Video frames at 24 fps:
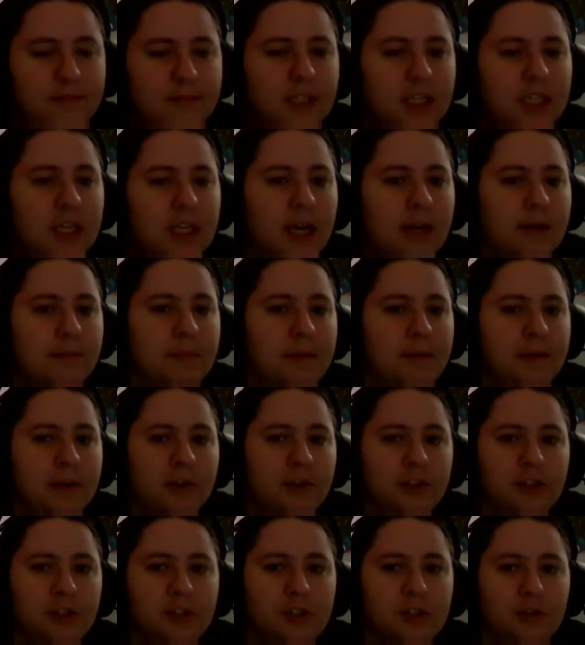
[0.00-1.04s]
Yeah, maybe
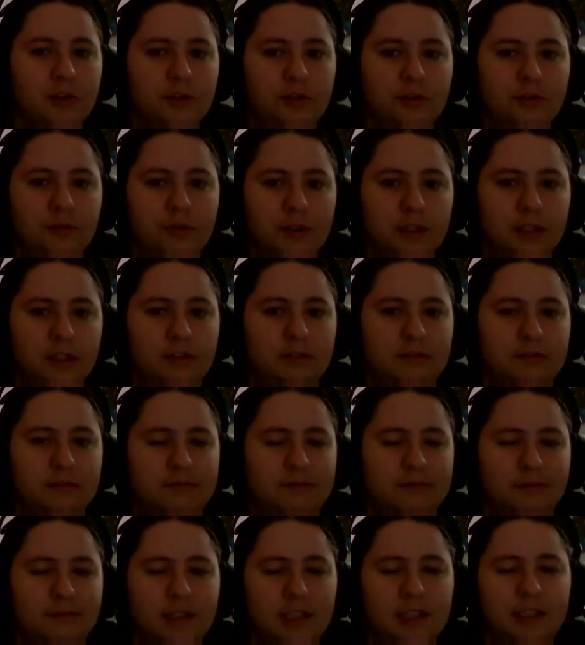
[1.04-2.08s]
I'll just go through and,
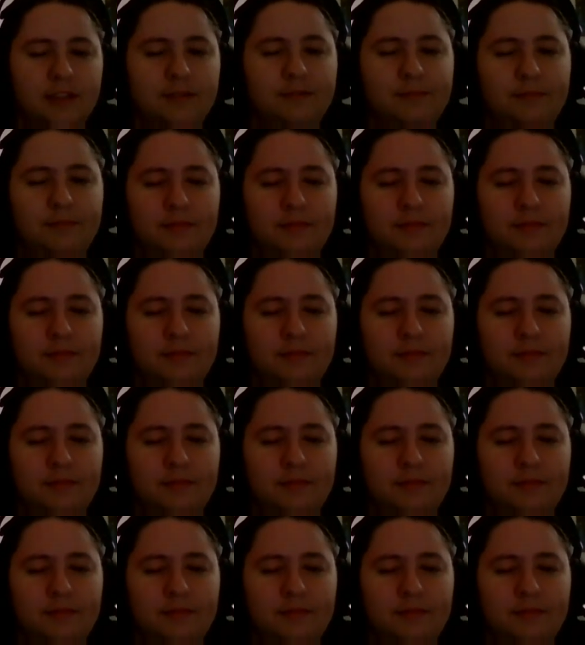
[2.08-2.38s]
well,